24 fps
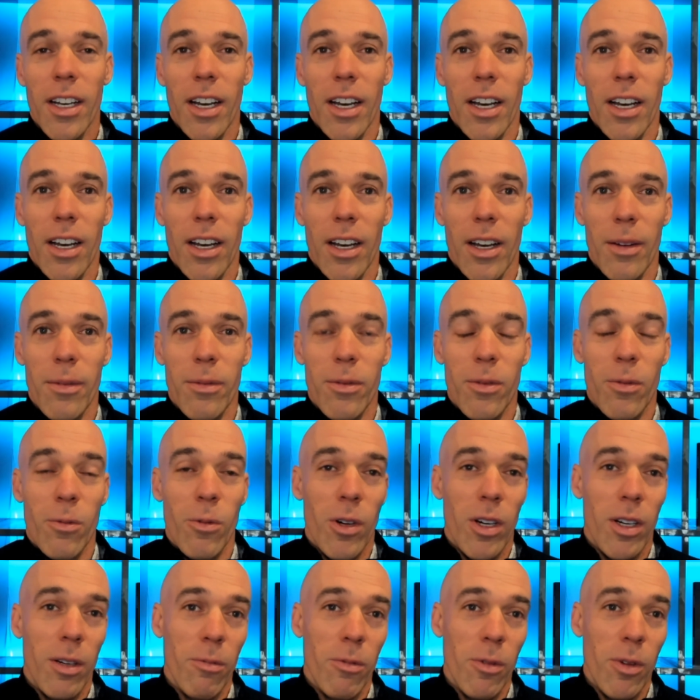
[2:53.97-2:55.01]
um,
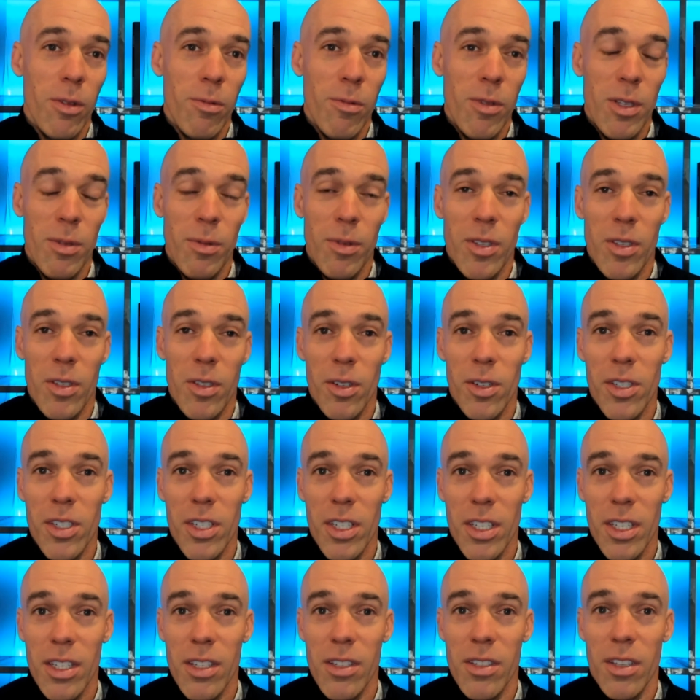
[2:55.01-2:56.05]
working with mostly with
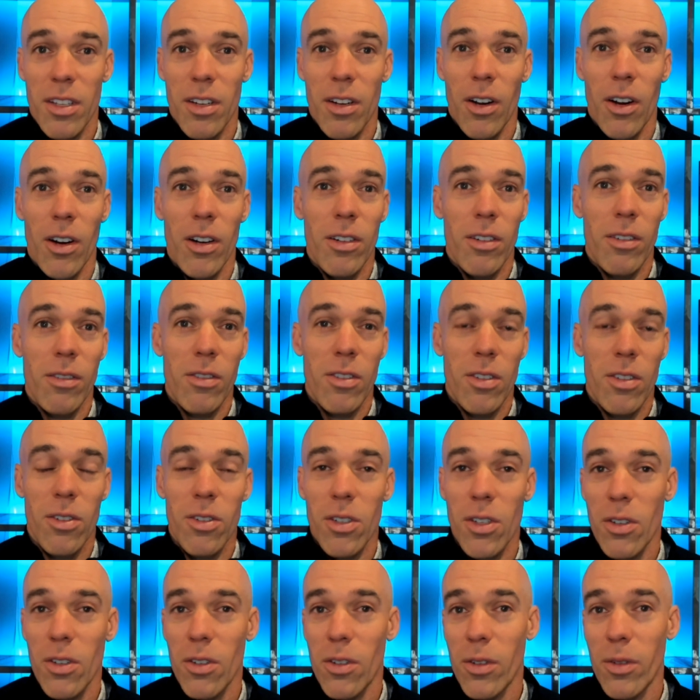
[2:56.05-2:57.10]
surgeons and heart
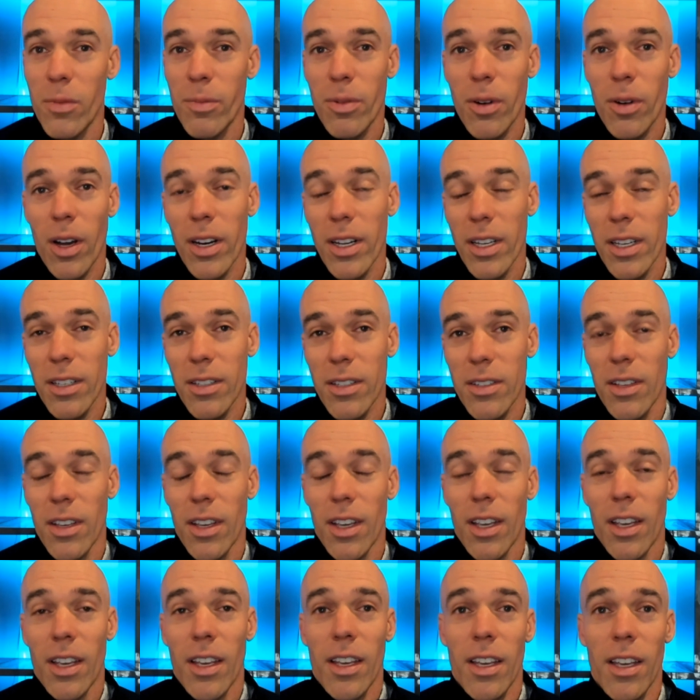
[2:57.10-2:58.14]
surgical
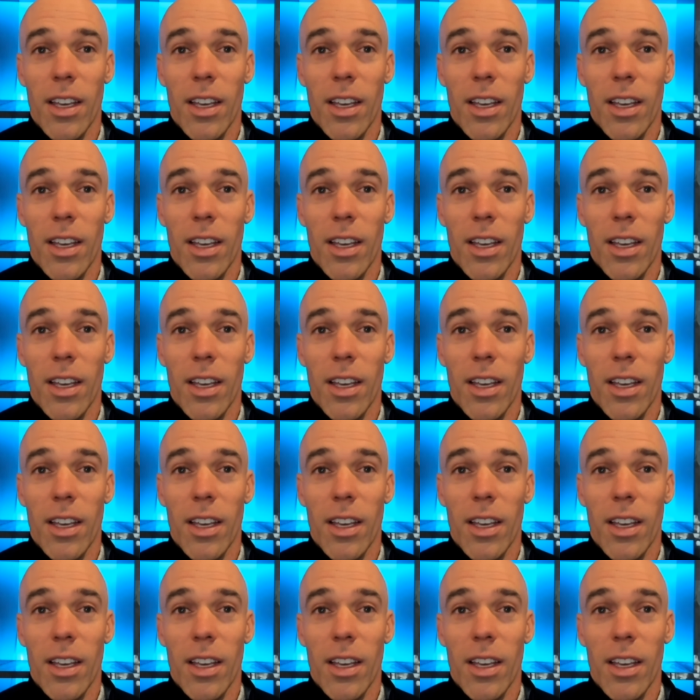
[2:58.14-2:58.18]
products